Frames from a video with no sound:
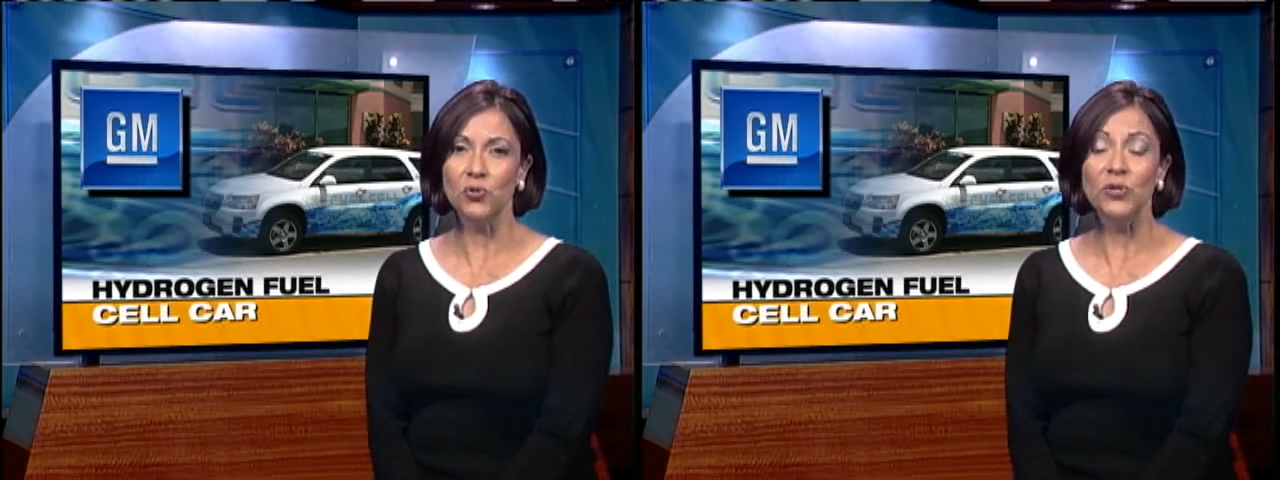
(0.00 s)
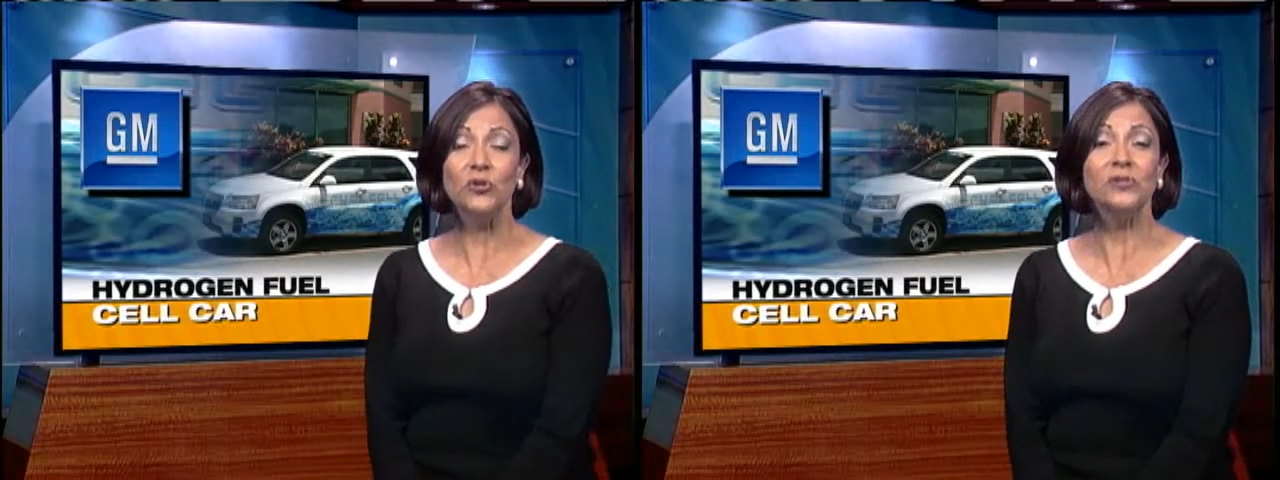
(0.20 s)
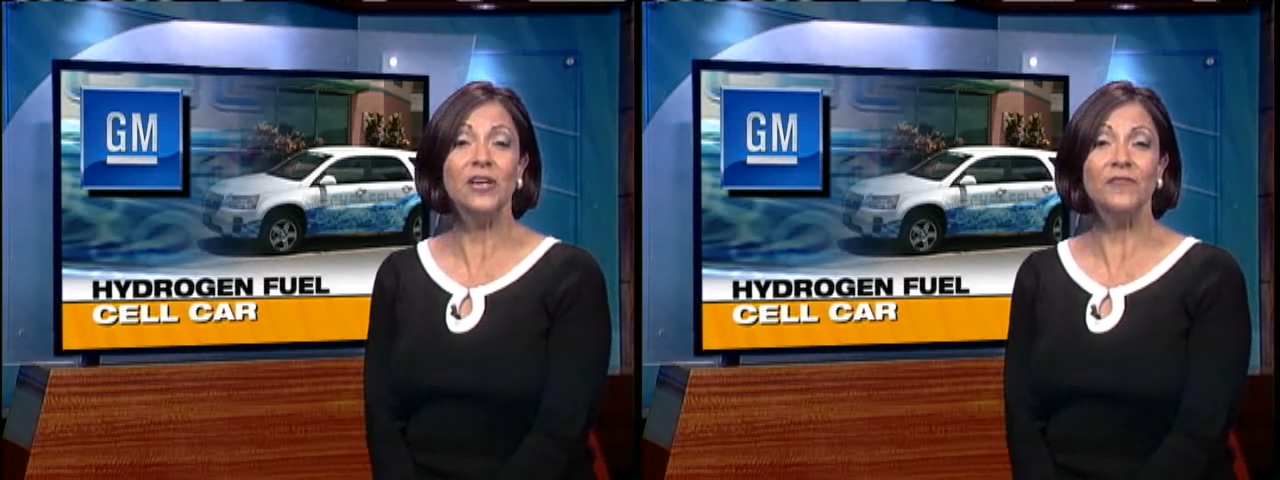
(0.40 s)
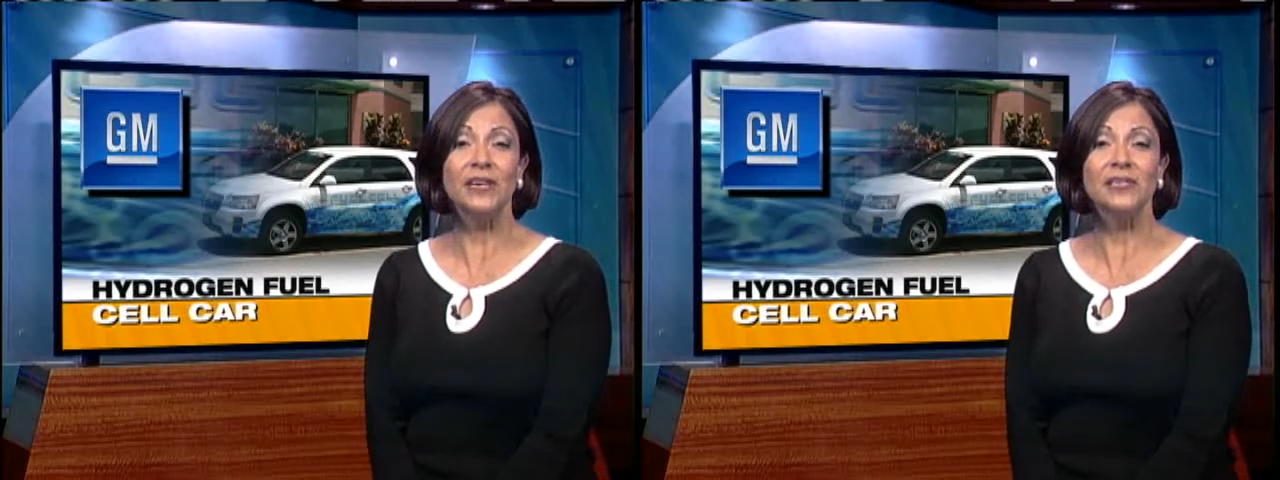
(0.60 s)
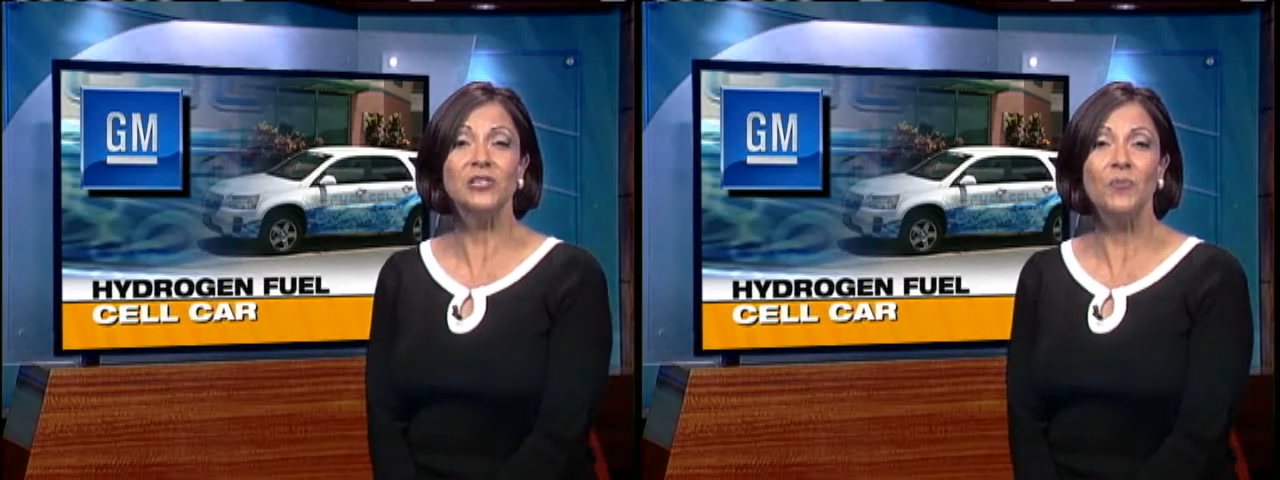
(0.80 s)
to reduce
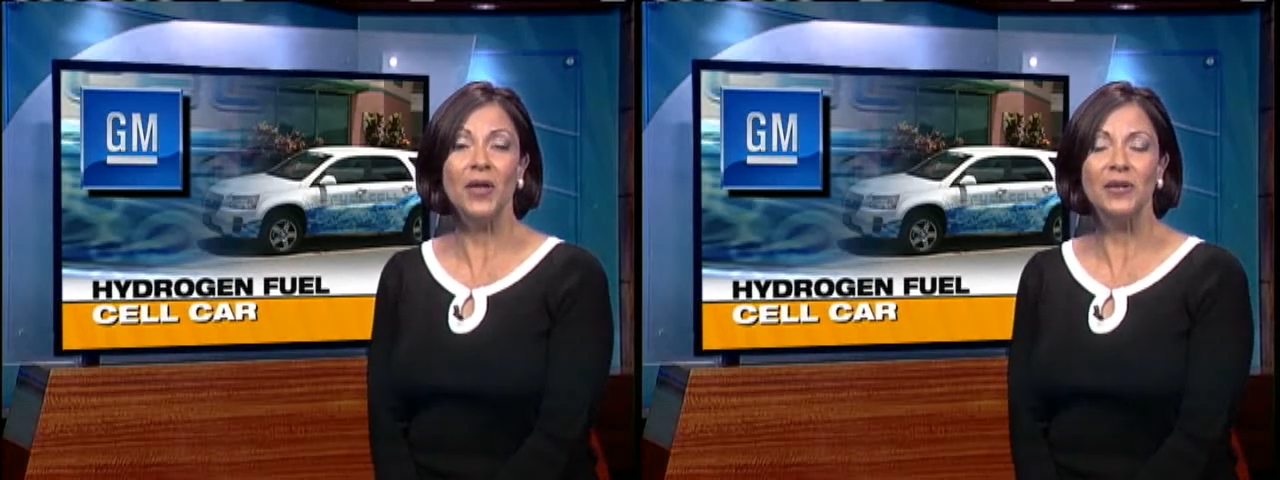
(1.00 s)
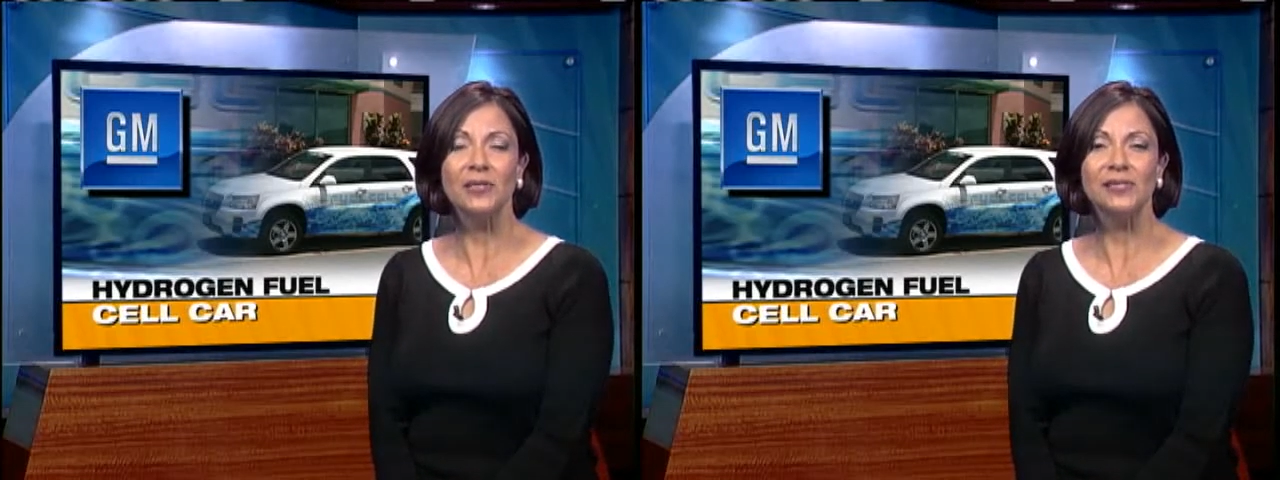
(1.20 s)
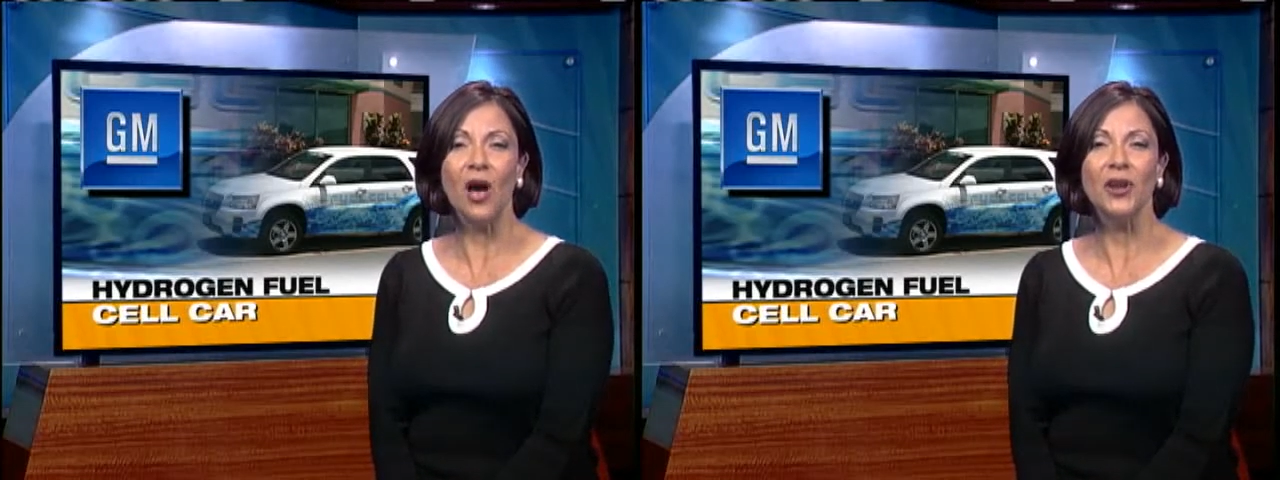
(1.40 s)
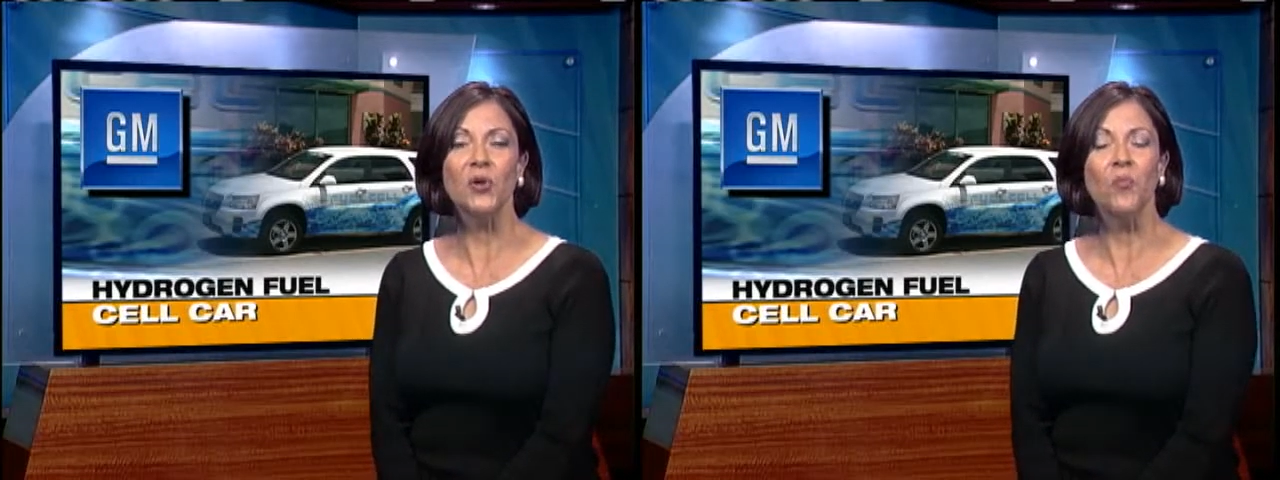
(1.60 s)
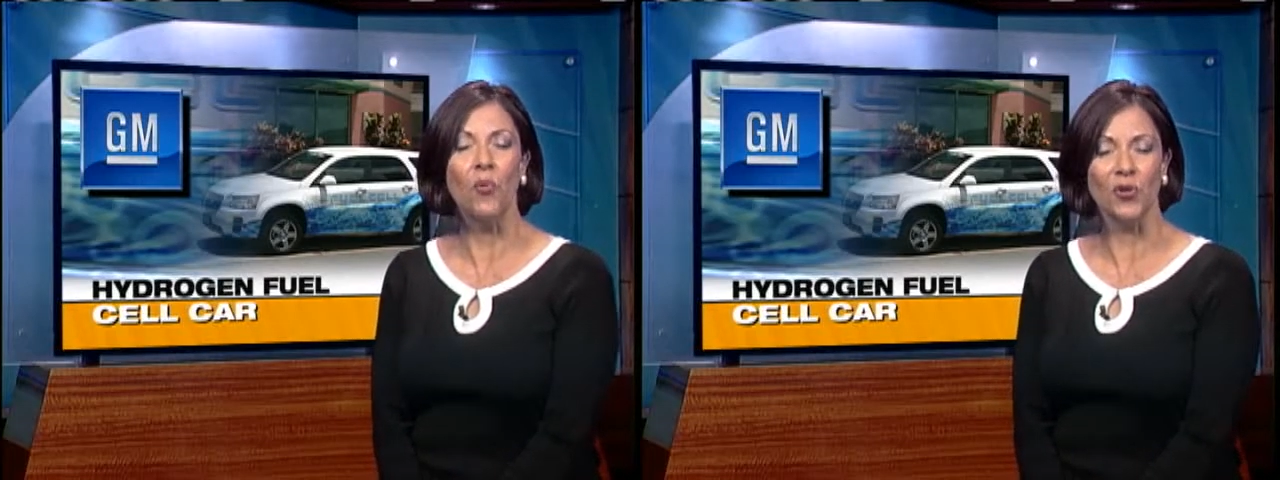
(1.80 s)
Hawaii's dependence on
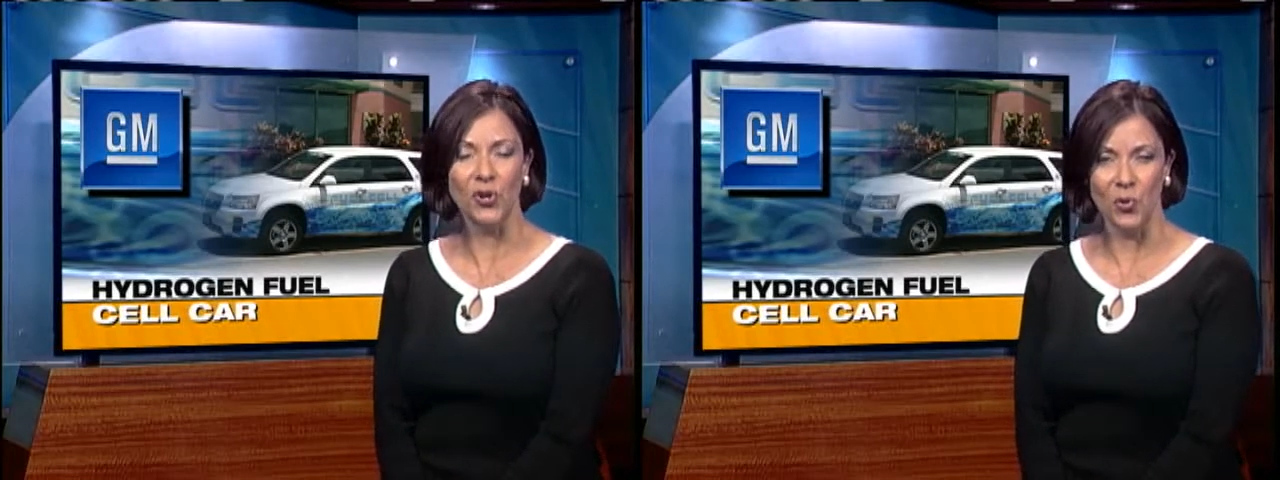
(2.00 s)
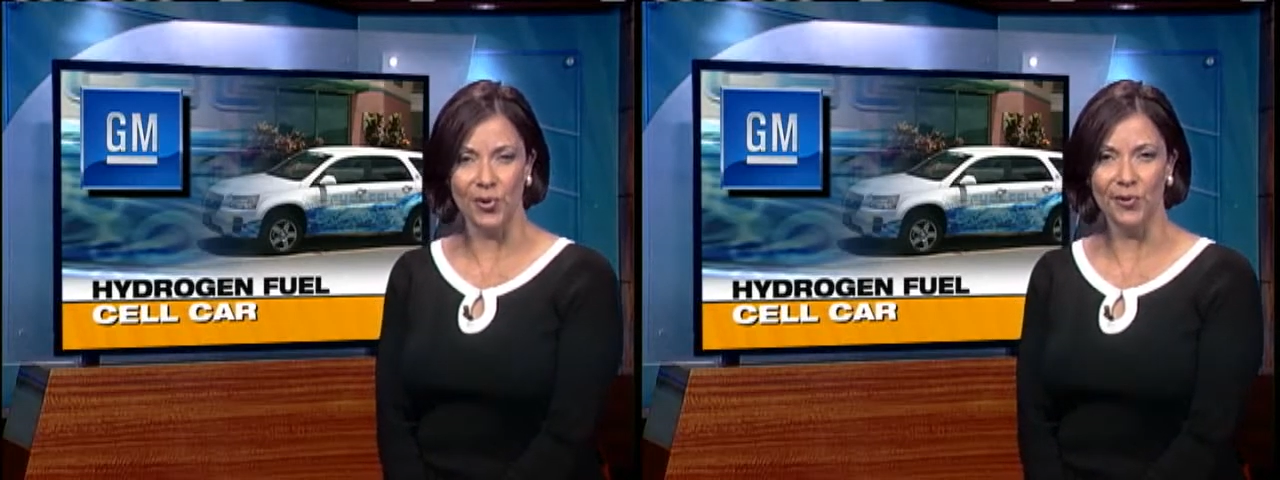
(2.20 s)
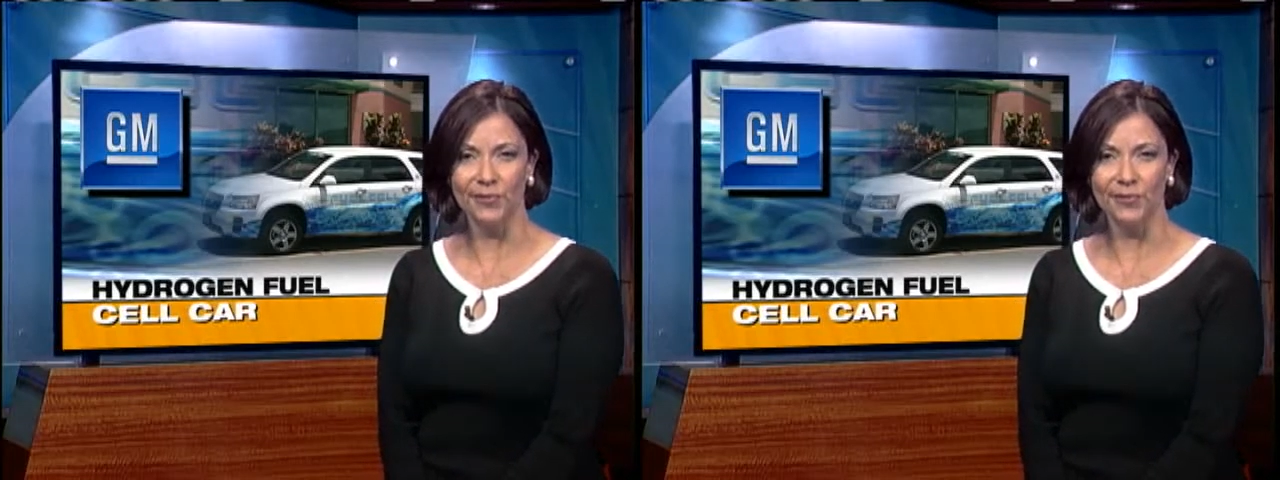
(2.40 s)
imported oil.